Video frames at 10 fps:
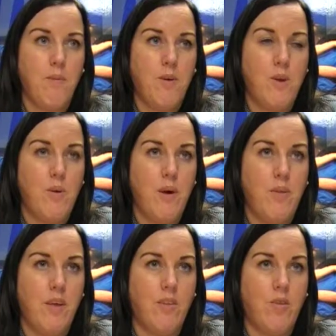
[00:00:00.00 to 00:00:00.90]
you know, I
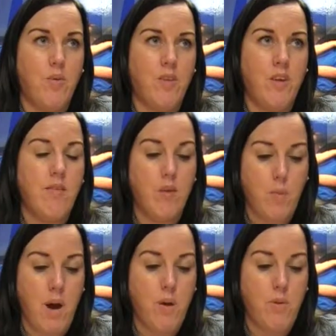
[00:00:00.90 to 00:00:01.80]
think those kids that
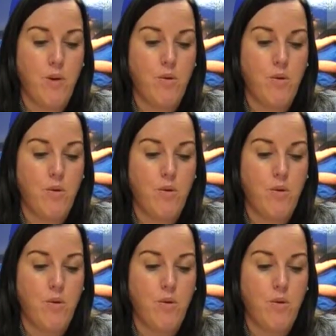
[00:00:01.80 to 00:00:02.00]
were out there